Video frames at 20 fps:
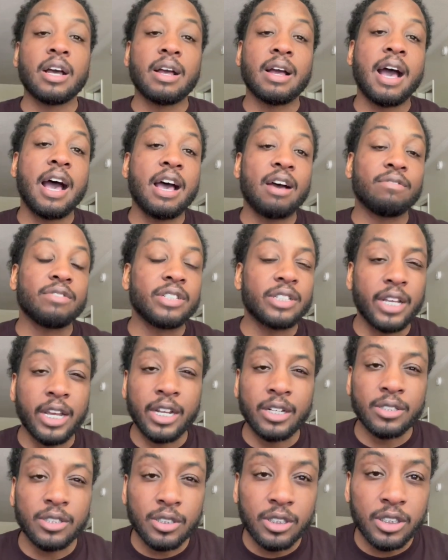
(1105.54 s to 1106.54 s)
I have a
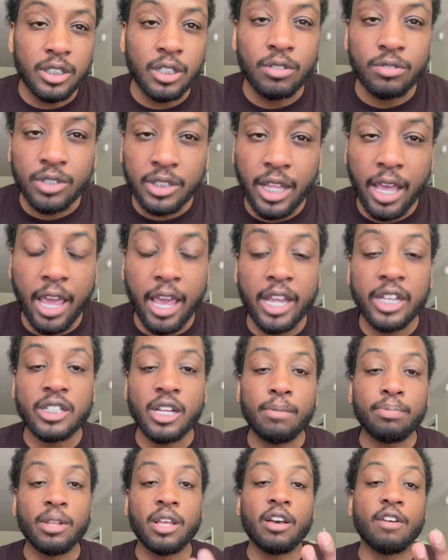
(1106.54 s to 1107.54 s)
dancer, she on stage,
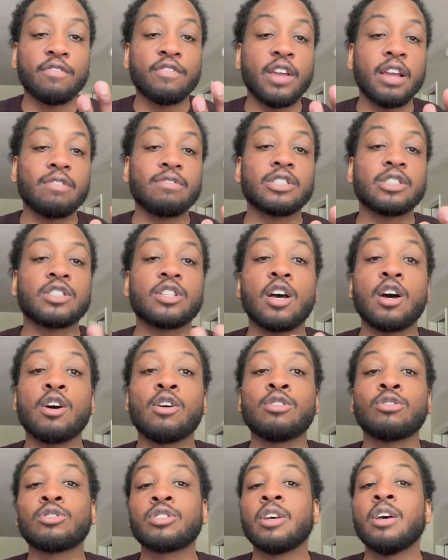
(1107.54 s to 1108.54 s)
I play her favorite
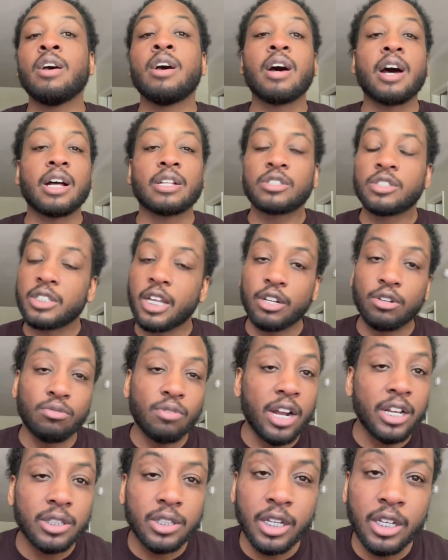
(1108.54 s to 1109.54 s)
songs, I say the
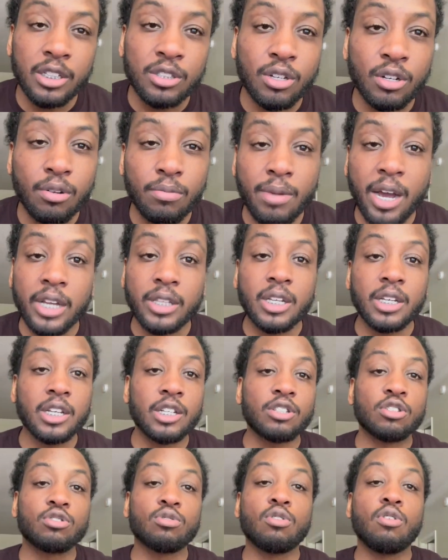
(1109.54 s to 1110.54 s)
right things on the mic, they
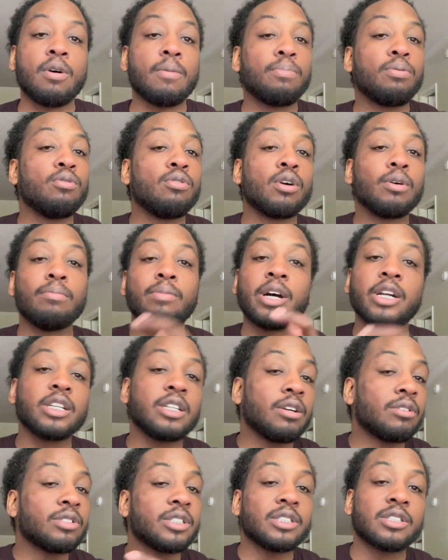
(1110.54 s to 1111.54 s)
get throwing pouring
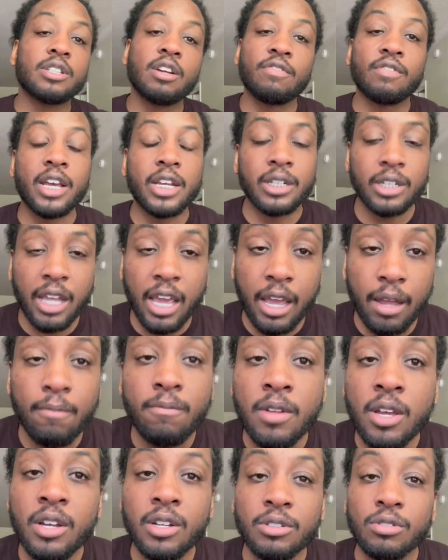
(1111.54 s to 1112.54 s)
money on it and stuff like that. You
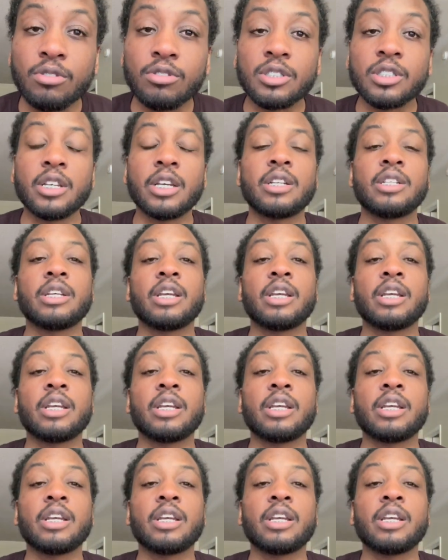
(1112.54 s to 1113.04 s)
know what I'm saying?